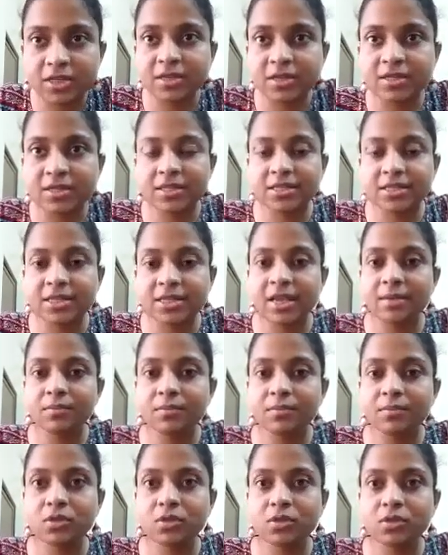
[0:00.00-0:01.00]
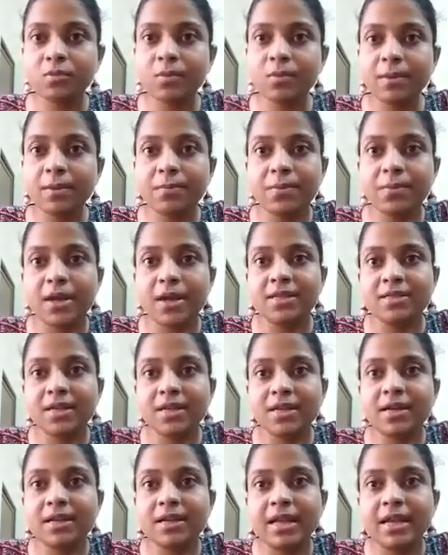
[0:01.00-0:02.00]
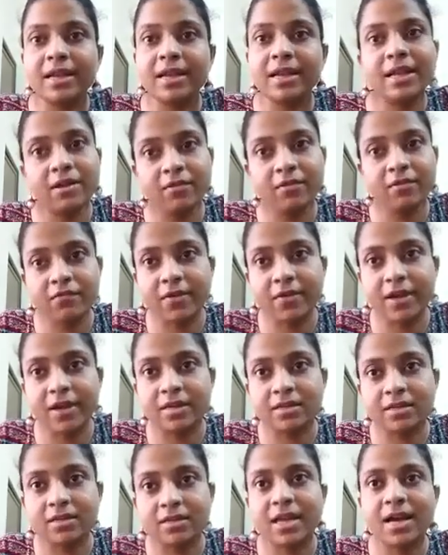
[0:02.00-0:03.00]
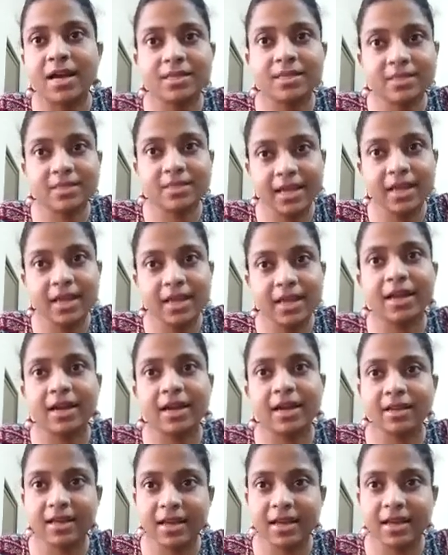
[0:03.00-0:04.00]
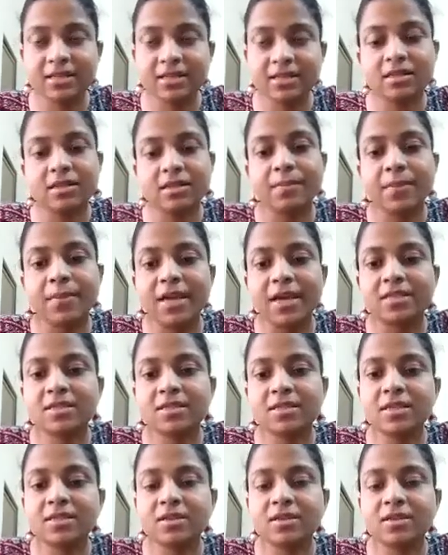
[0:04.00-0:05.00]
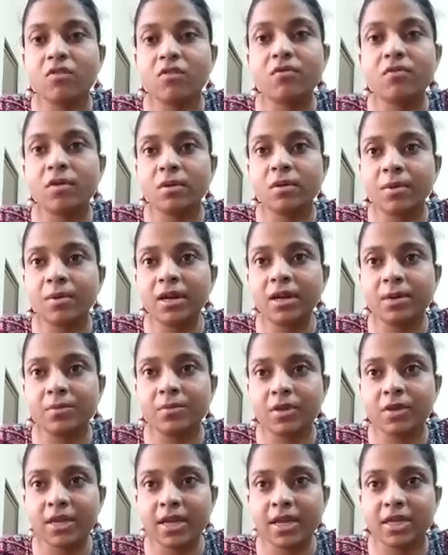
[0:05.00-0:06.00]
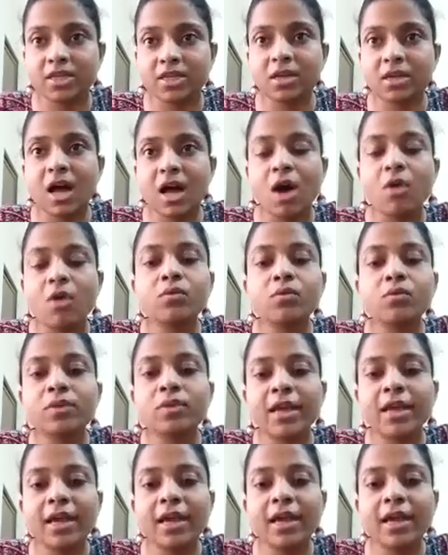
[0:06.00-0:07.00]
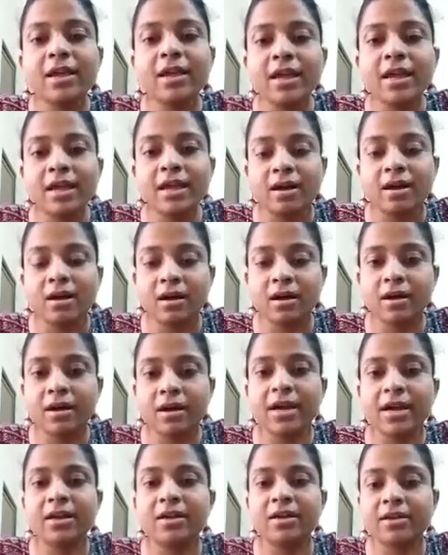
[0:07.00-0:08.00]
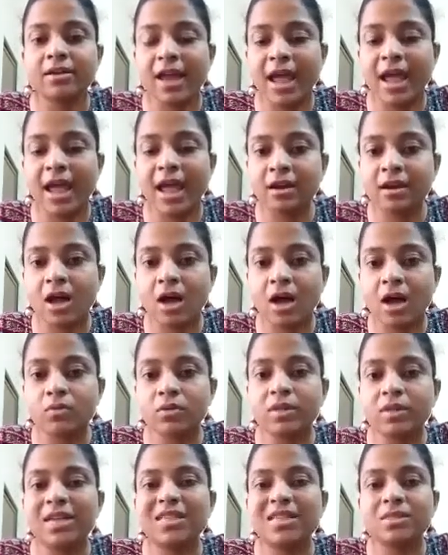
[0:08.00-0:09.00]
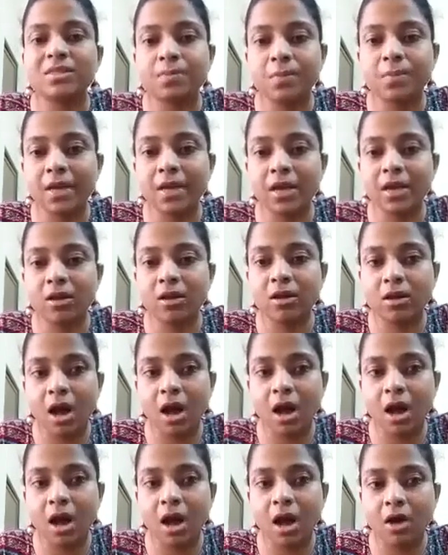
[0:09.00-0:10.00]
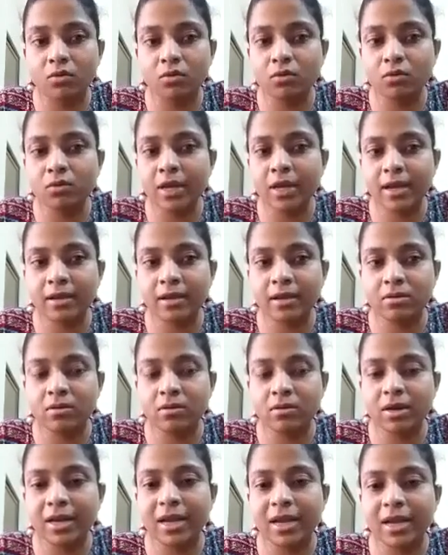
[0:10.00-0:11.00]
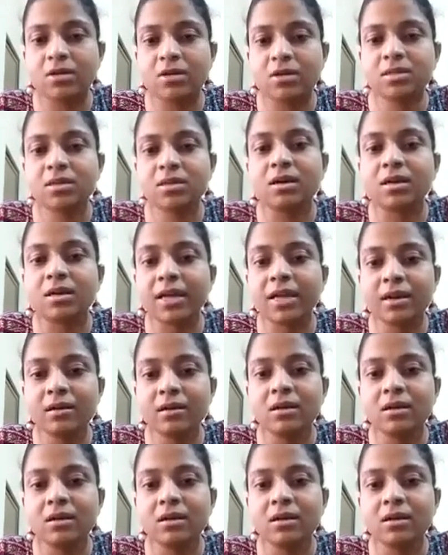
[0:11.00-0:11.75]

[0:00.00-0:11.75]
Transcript: seems to be present in infants. They are saying that yes, the basis of verbal communication, how do they interact, how do they speak, or how do they, take out certain